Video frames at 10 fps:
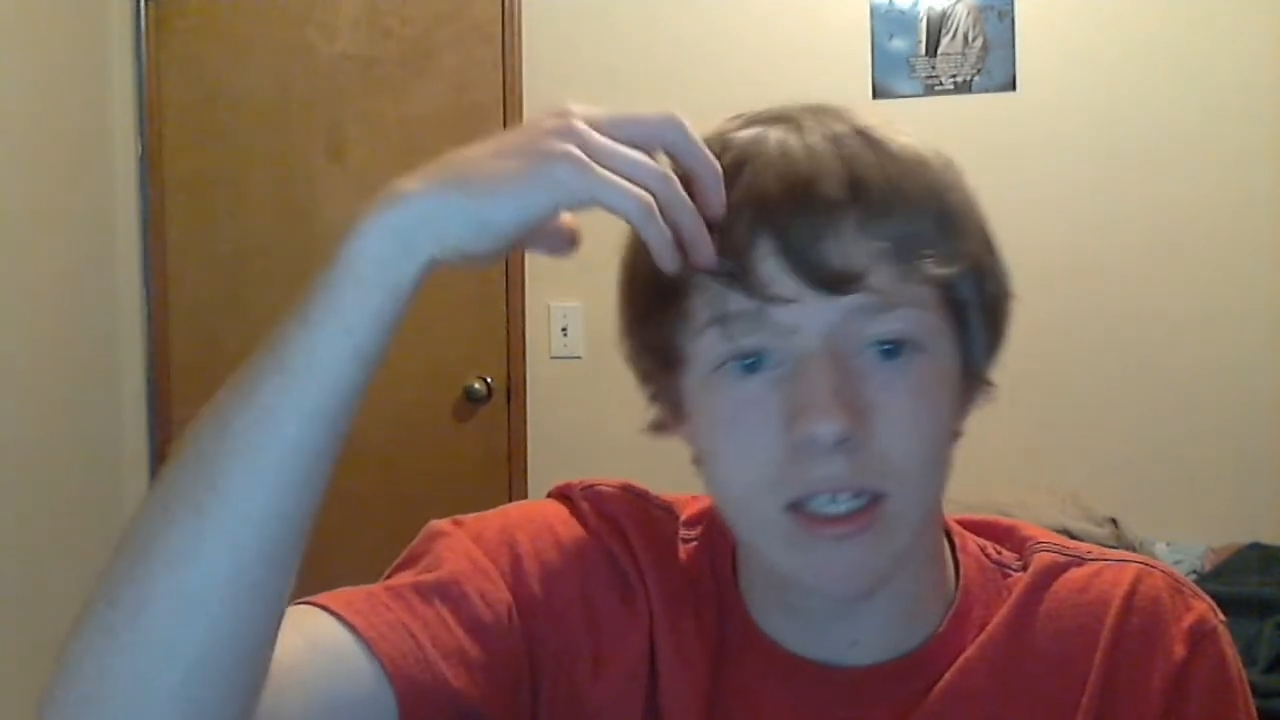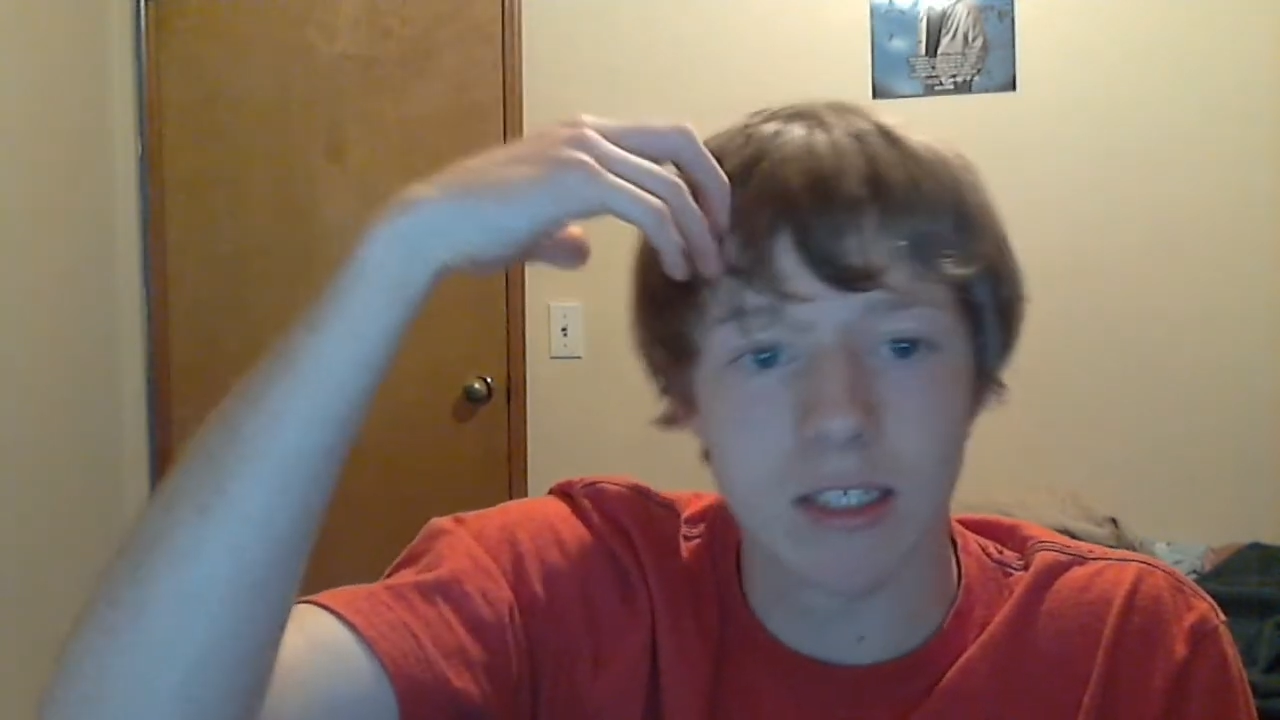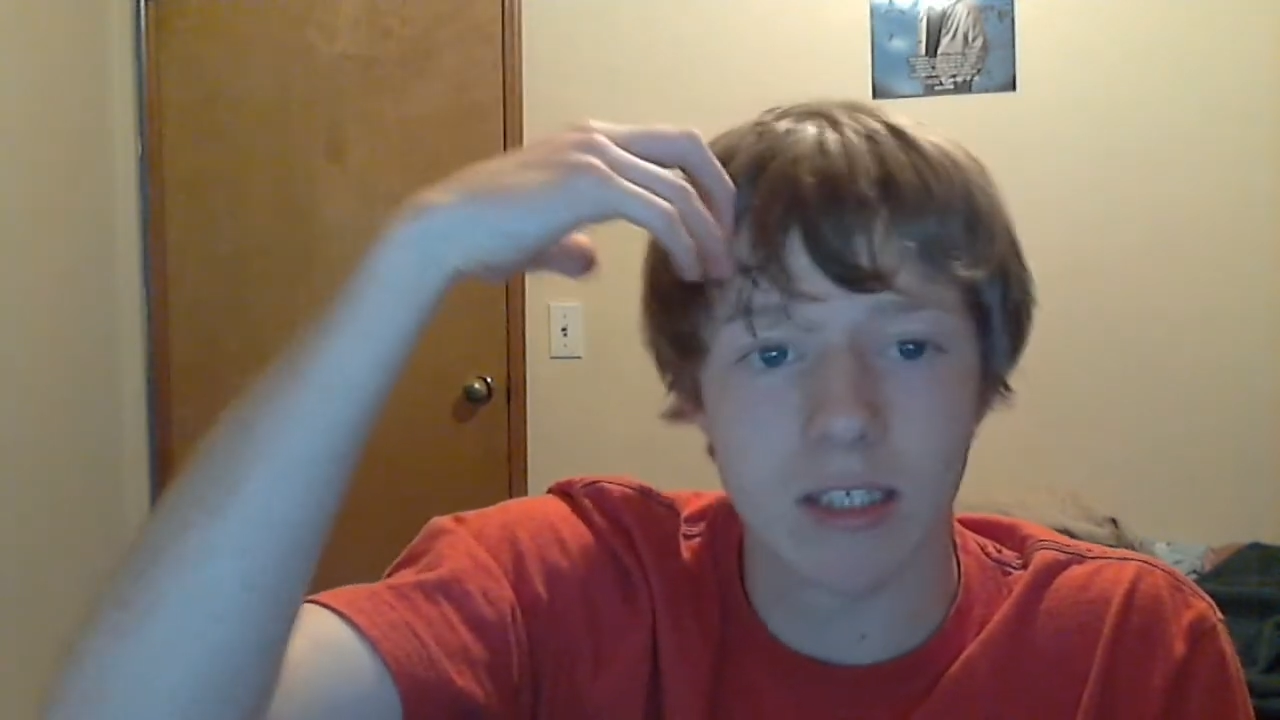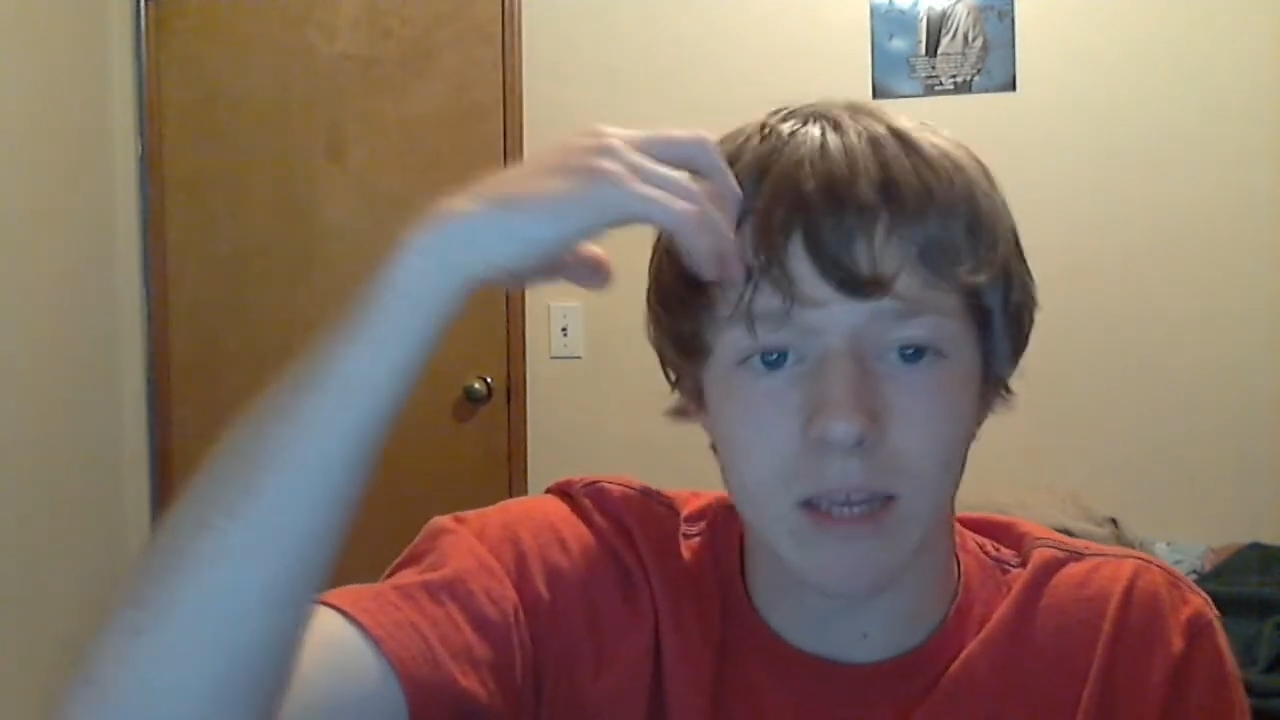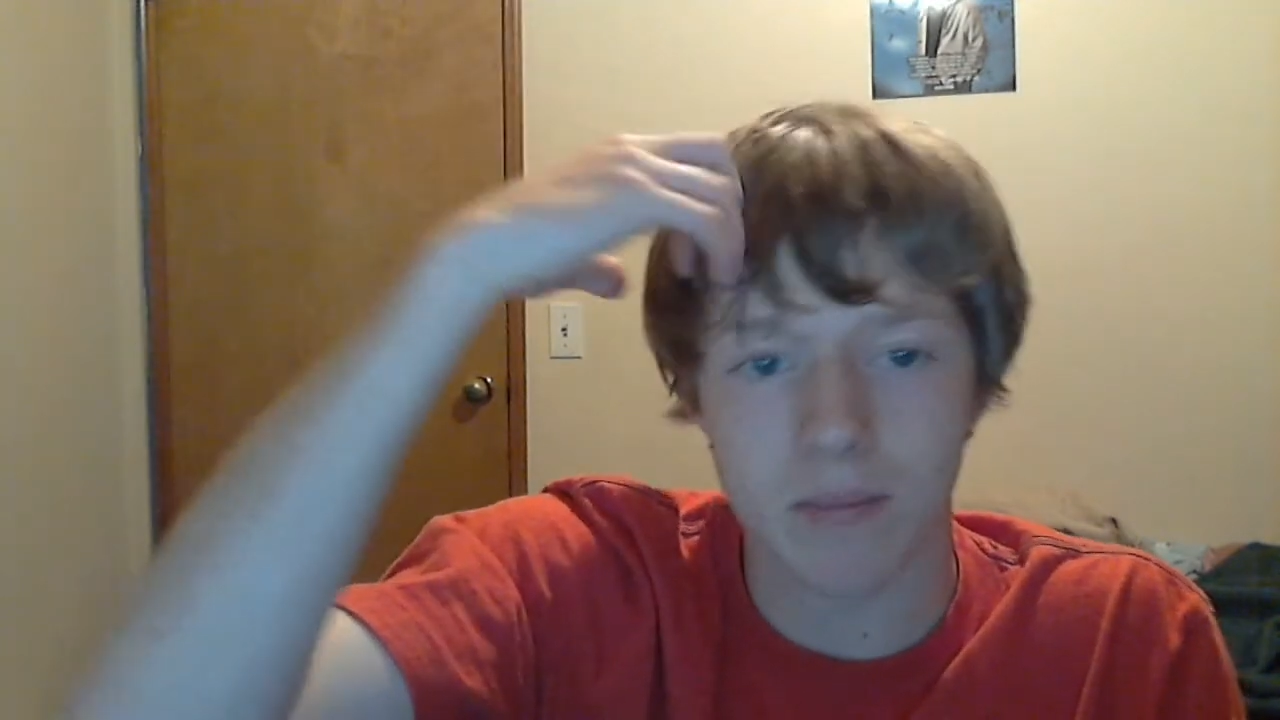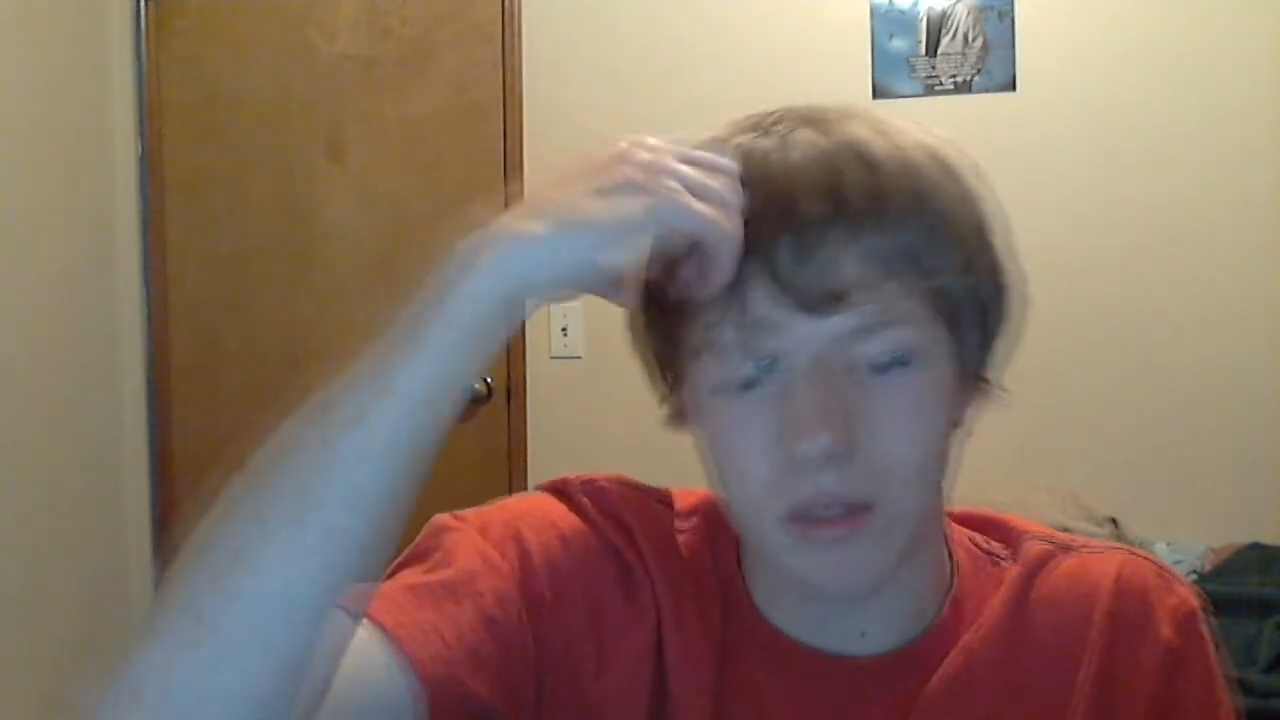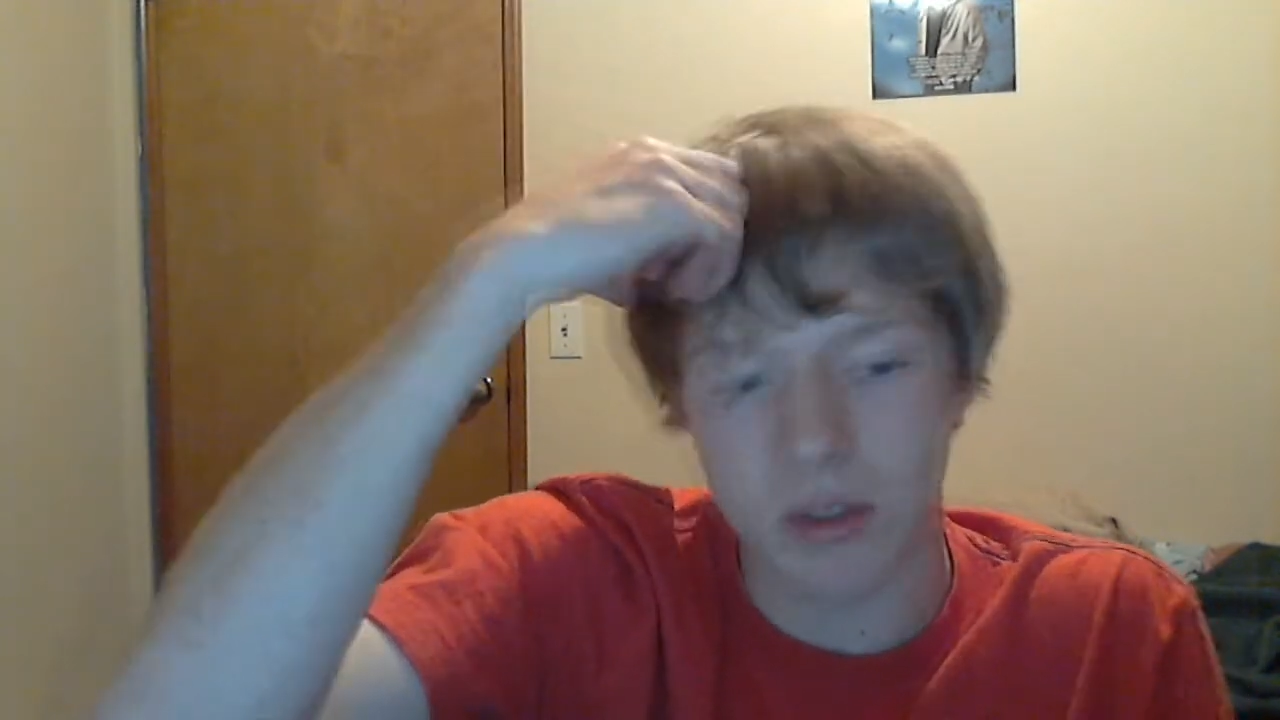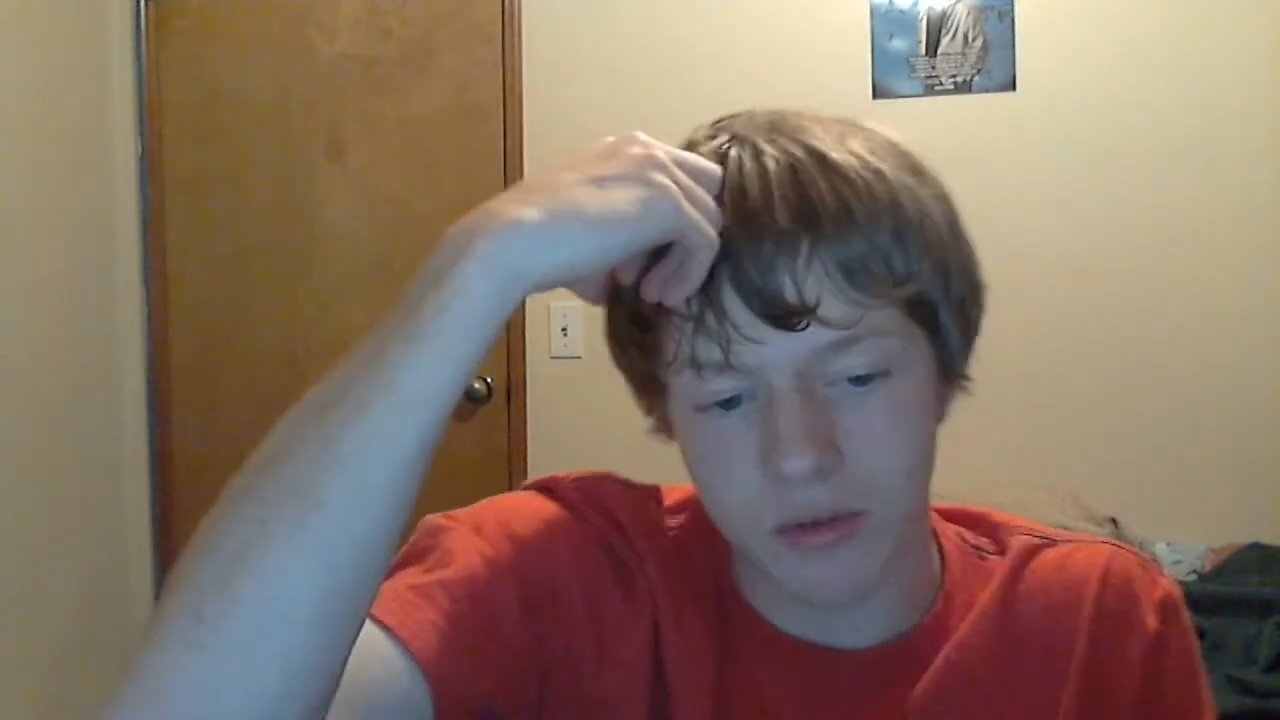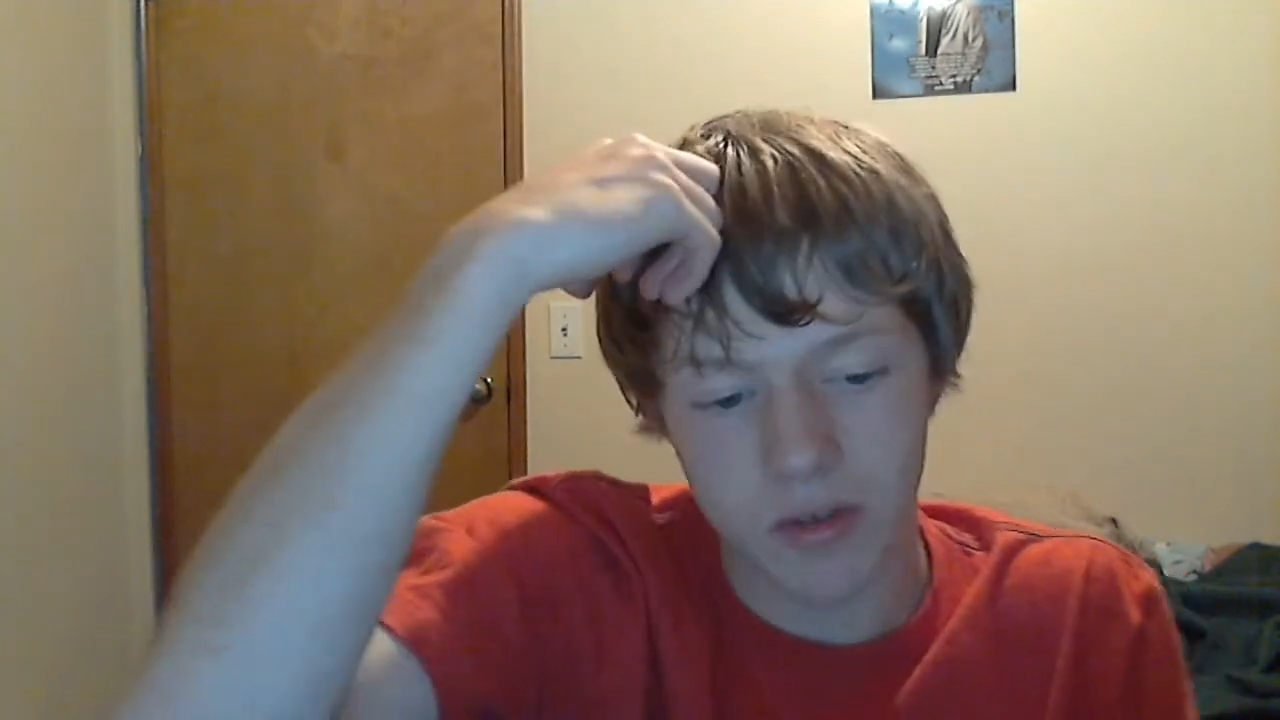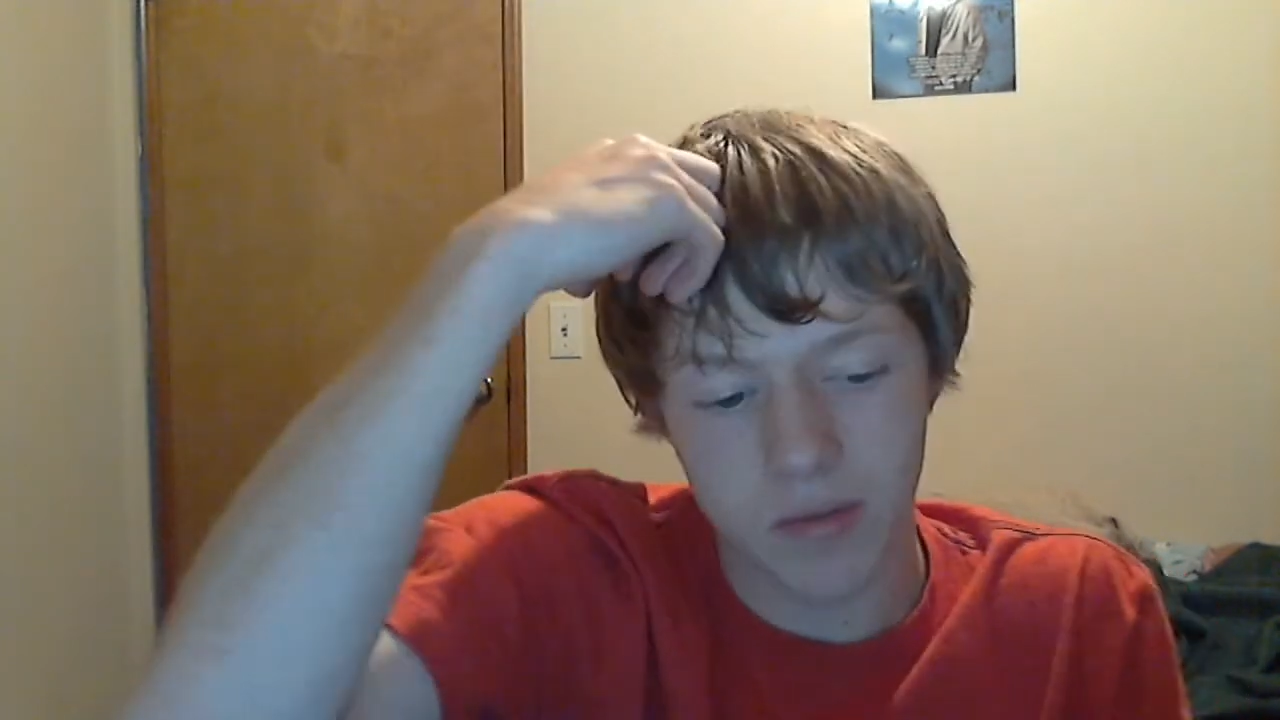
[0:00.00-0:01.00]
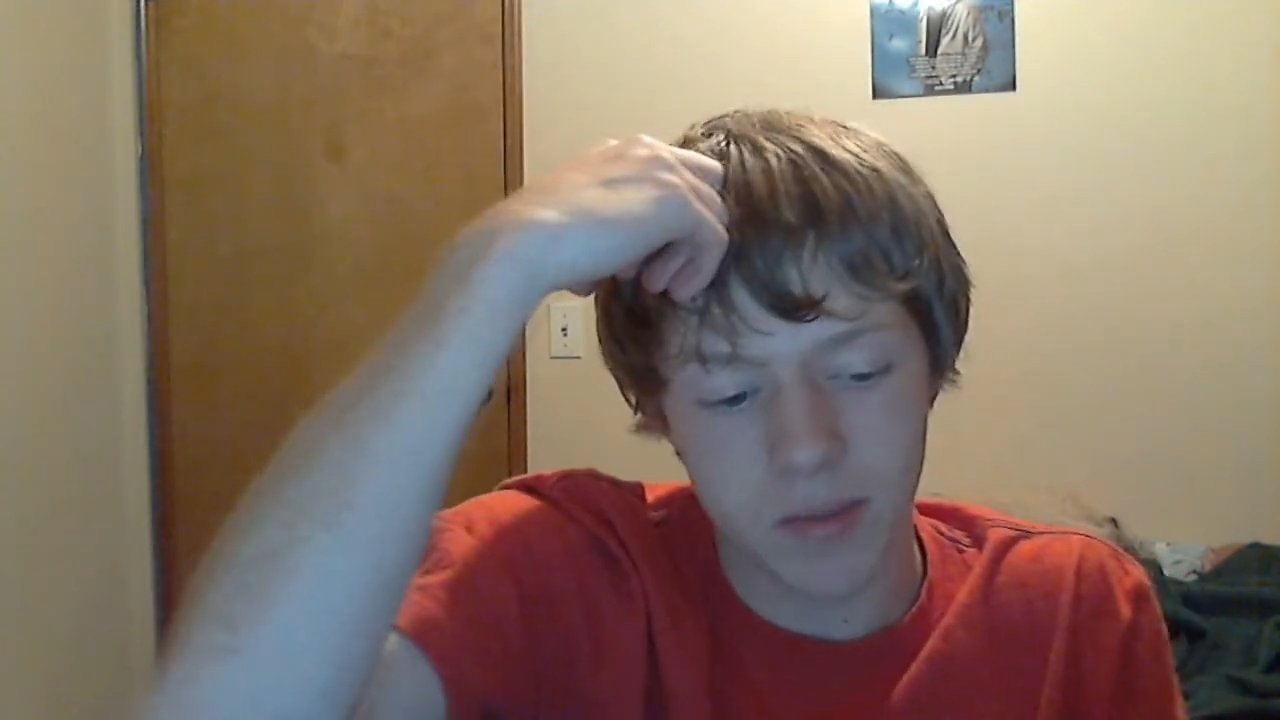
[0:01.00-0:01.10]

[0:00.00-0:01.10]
stop YouTube